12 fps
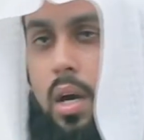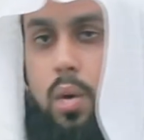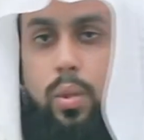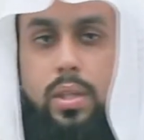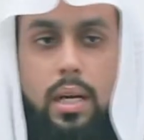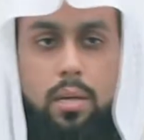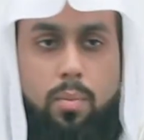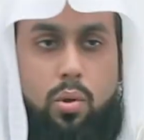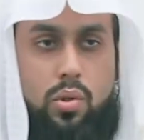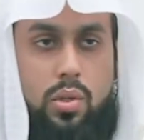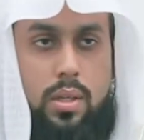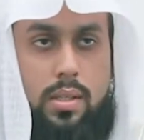with
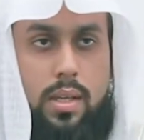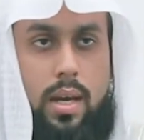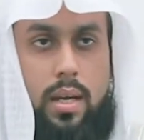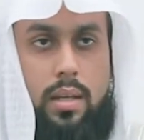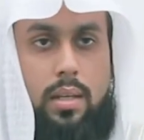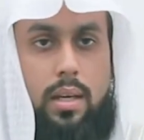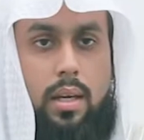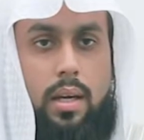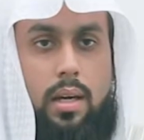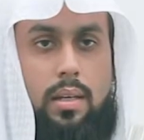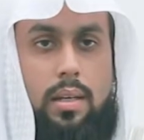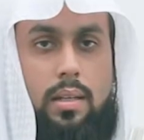utmost sincerity
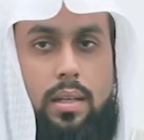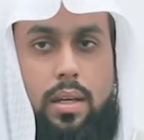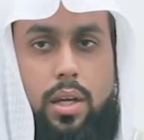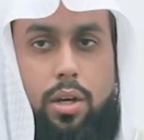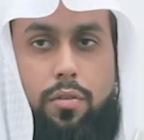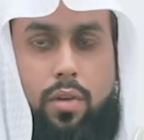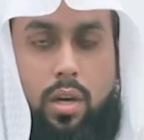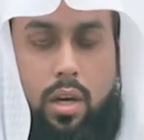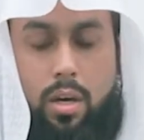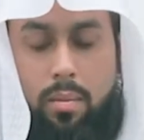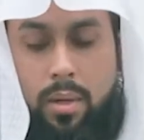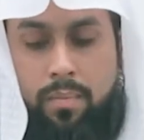until the day of
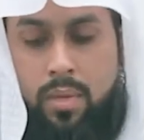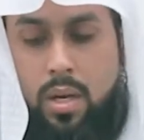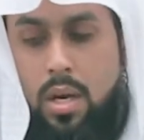Qiyamah.